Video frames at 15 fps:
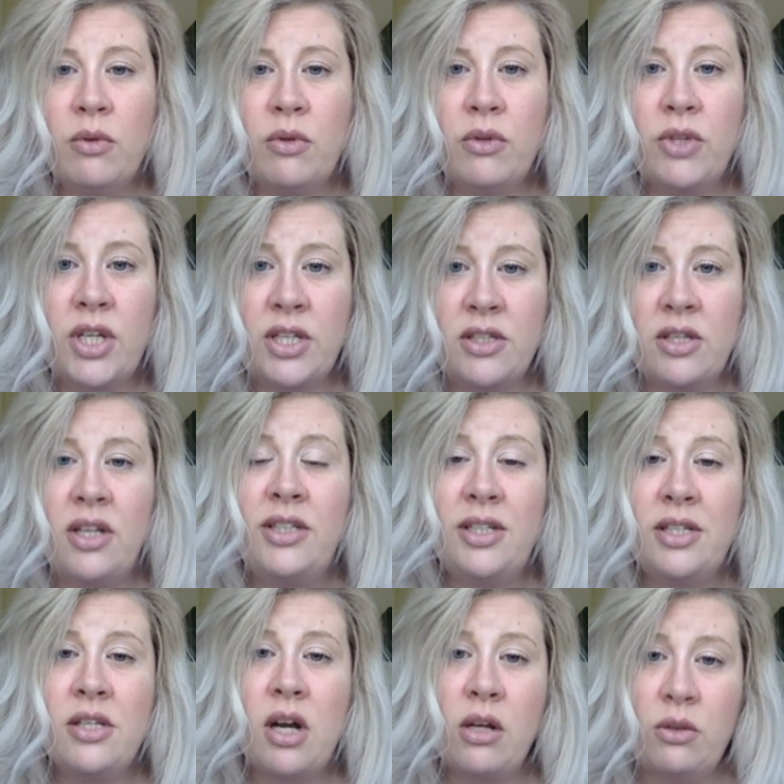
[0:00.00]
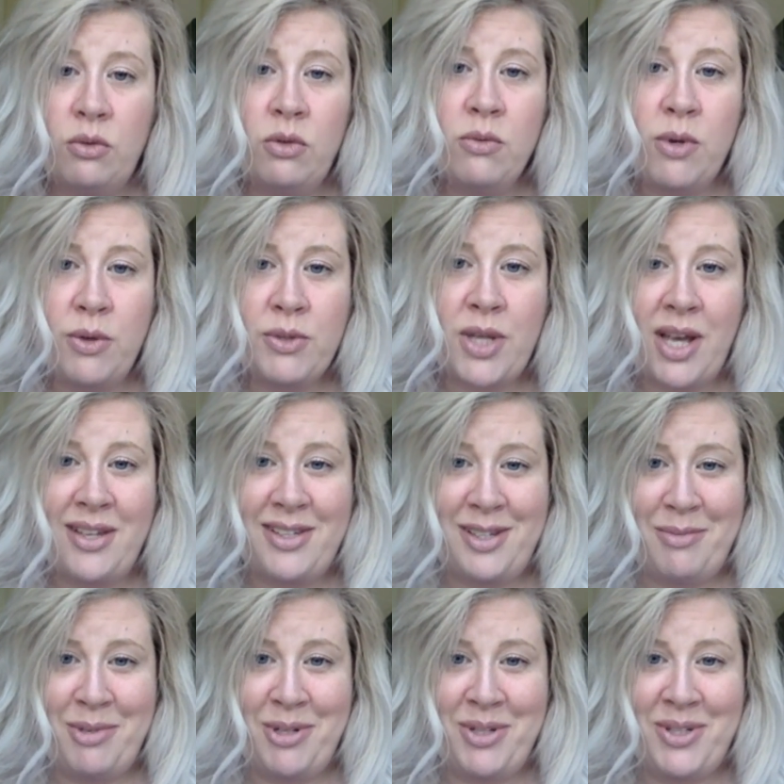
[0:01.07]
The consultants are LuLaRoe's
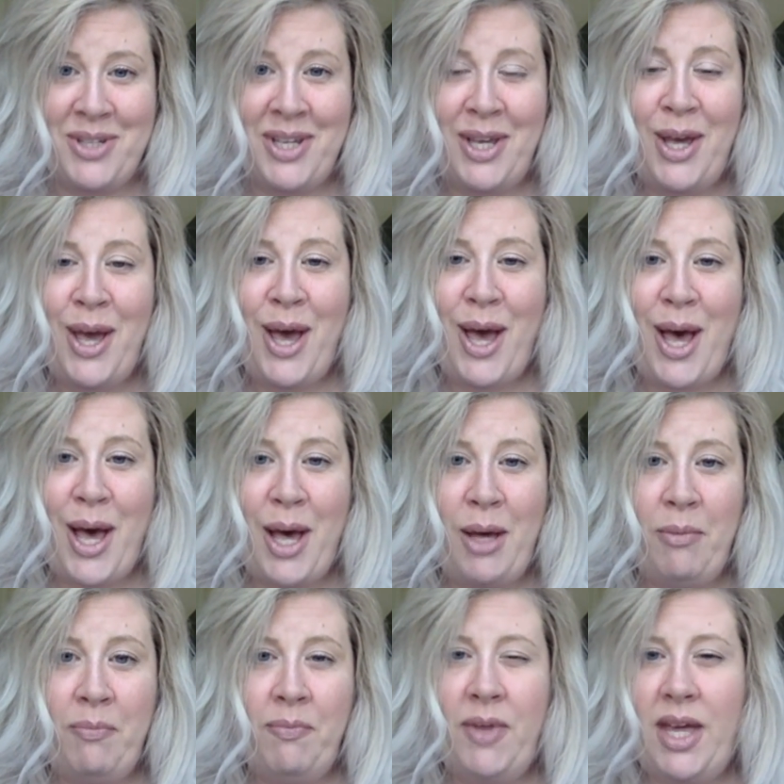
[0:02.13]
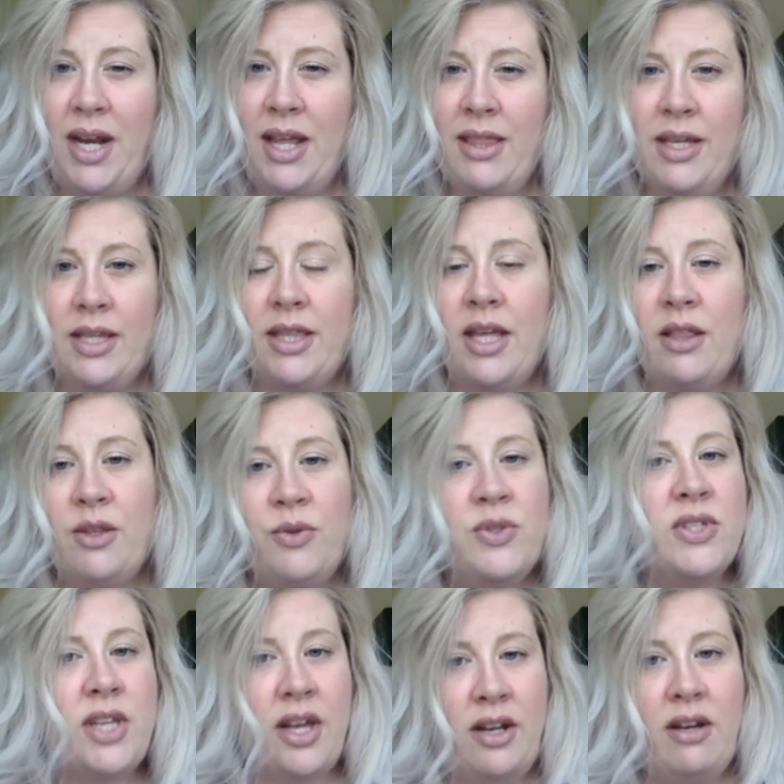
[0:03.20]
customers. And I think they lose
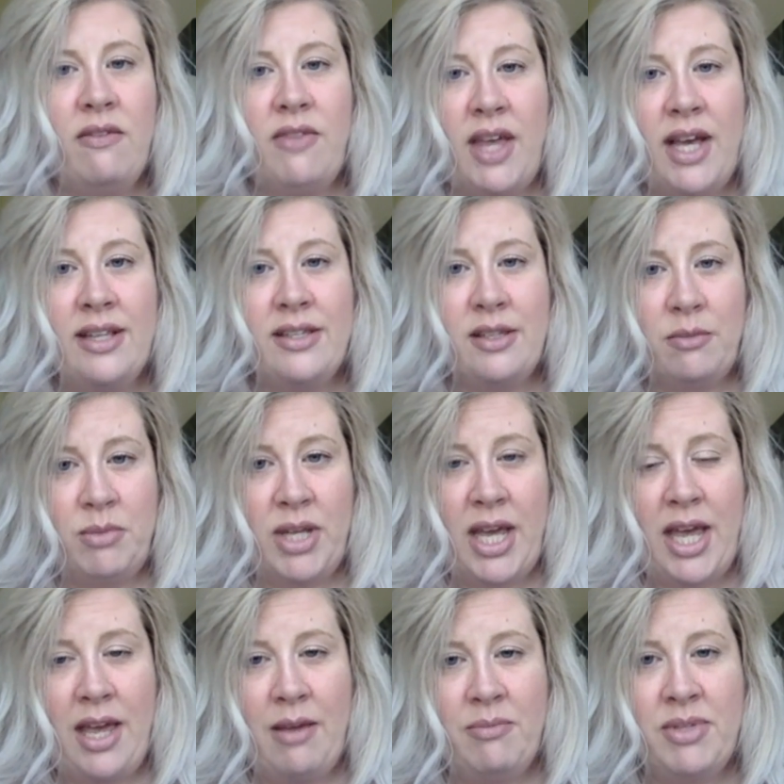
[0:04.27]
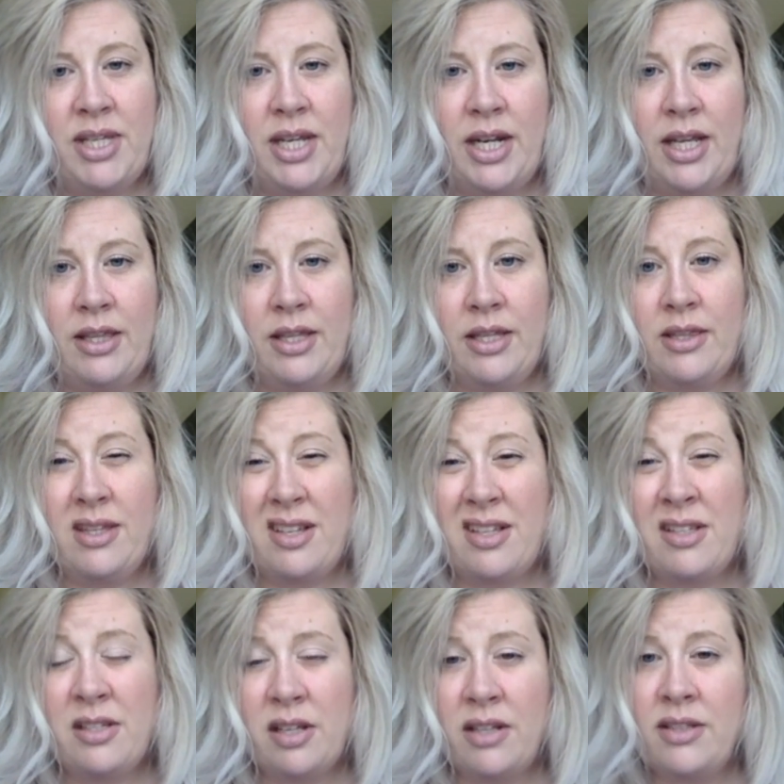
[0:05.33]
sight of that sometimes. And I think the
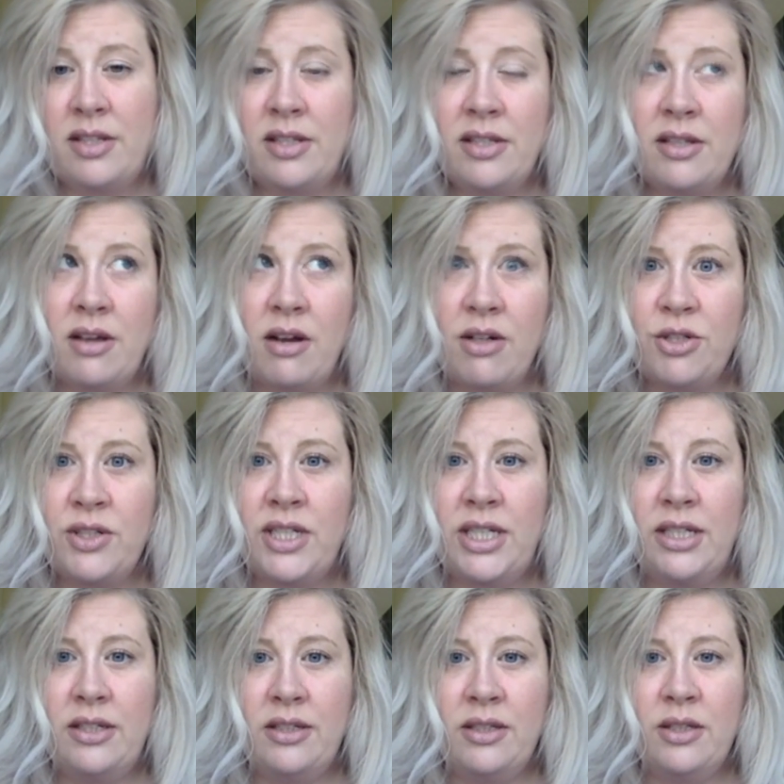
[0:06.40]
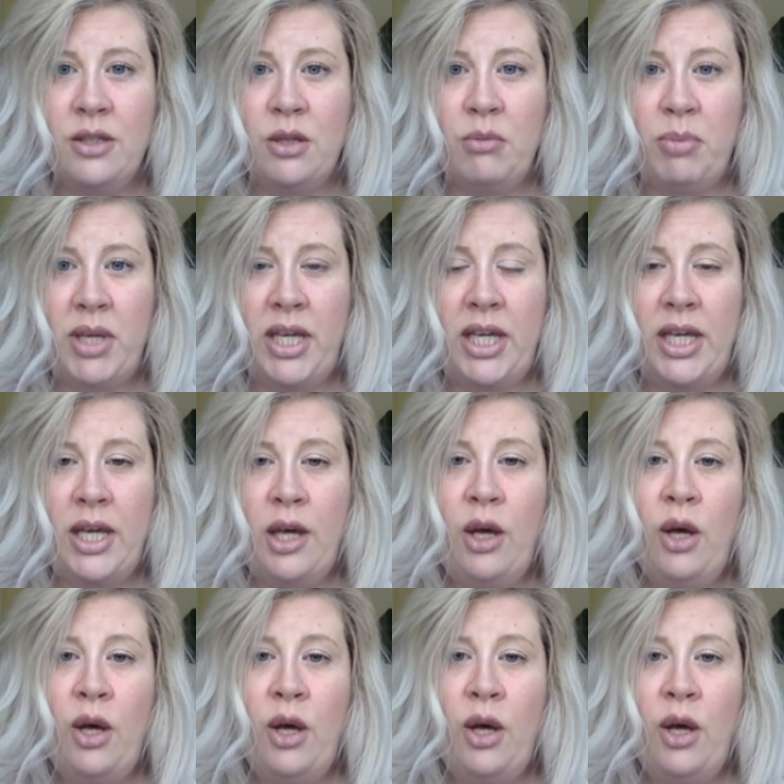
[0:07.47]
consultants are treated a little bit